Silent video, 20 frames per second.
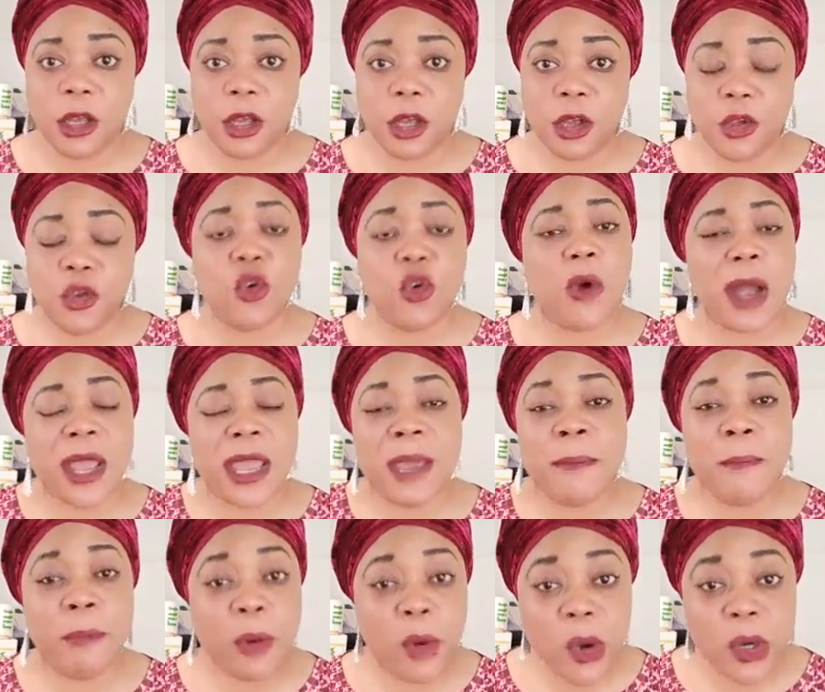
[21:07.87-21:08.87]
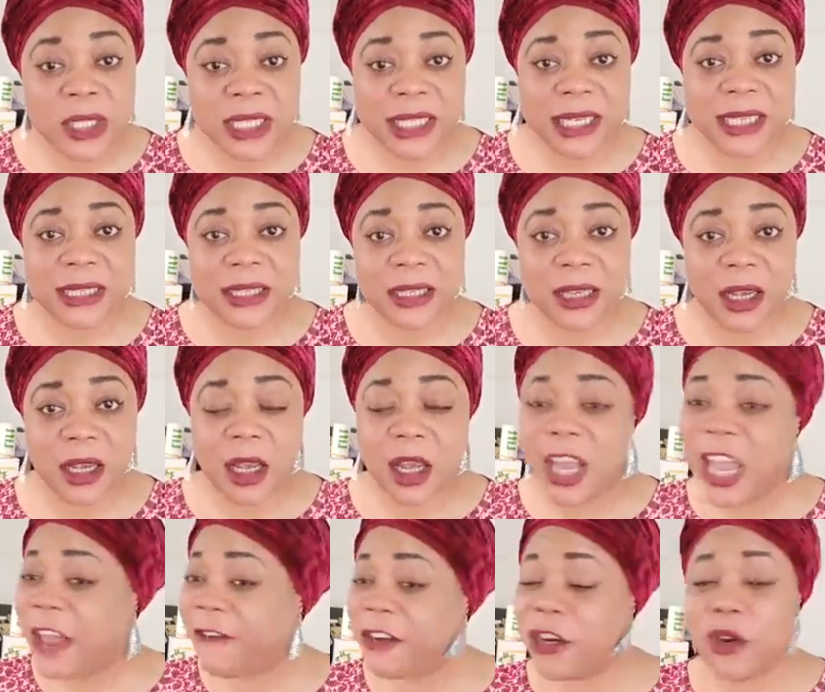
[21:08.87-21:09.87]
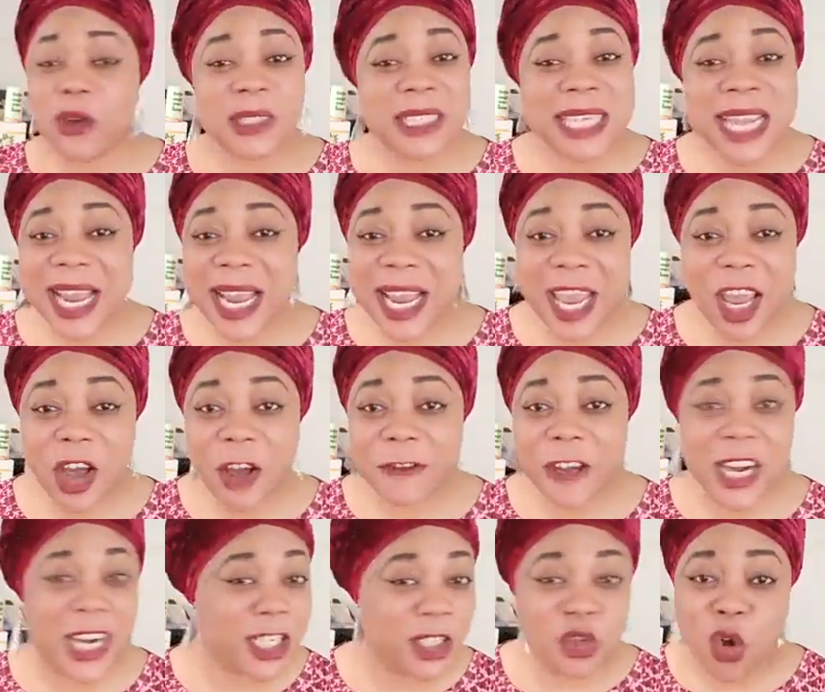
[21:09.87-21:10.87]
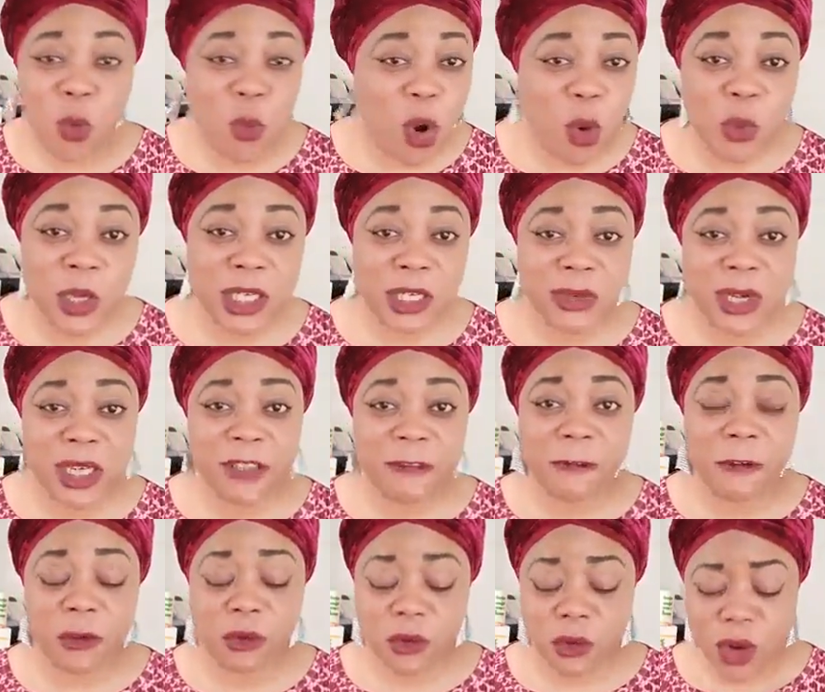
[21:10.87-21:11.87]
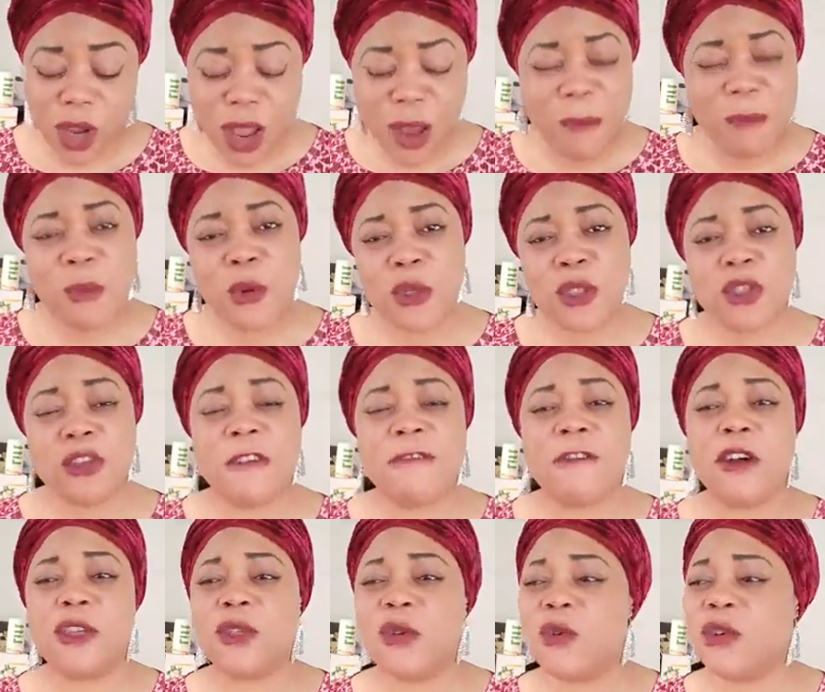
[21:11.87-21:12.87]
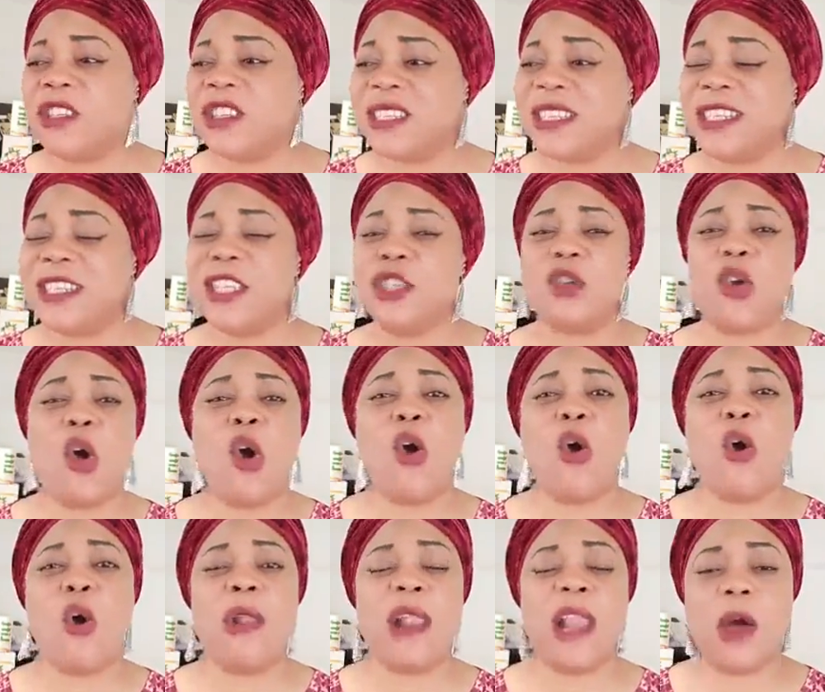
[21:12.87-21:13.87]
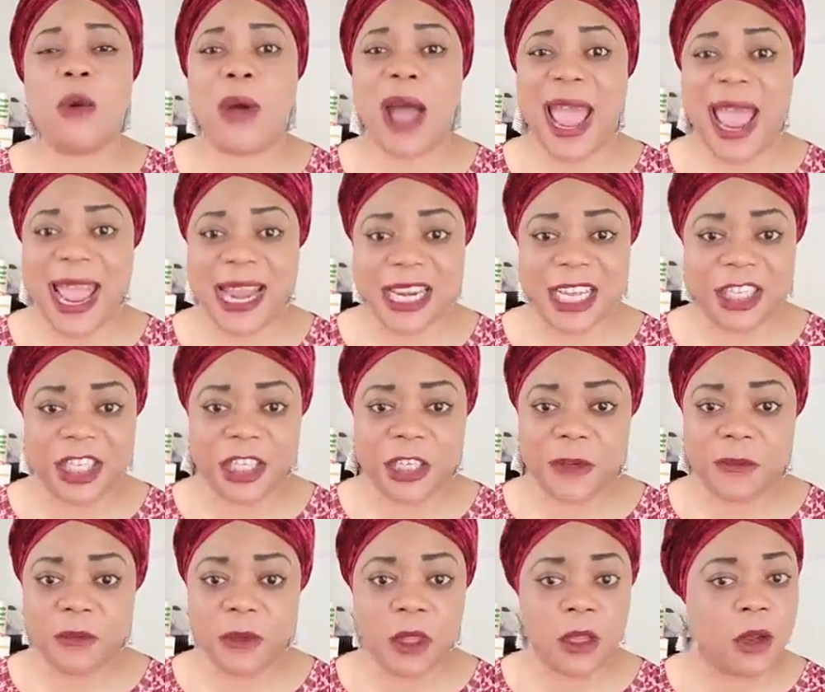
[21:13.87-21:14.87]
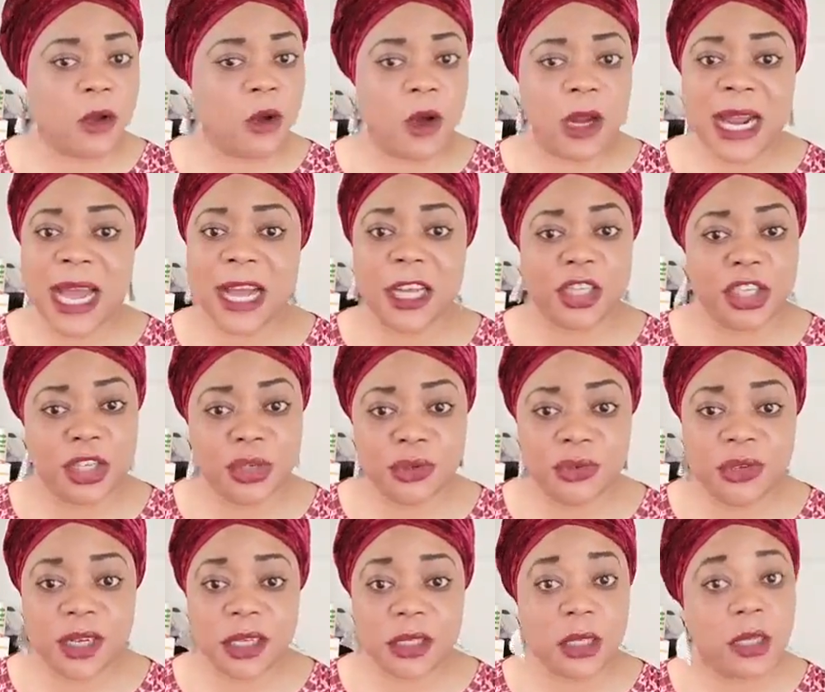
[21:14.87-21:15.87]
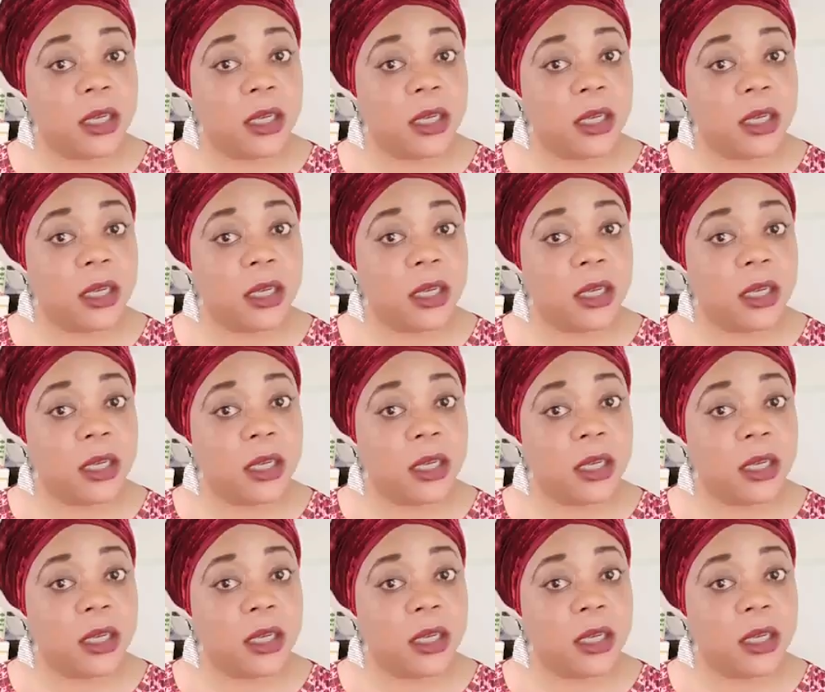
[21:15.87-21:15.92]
You are important. If you don't take care of your health, no one will do it for you. Most of us concentrate all our energy on our children.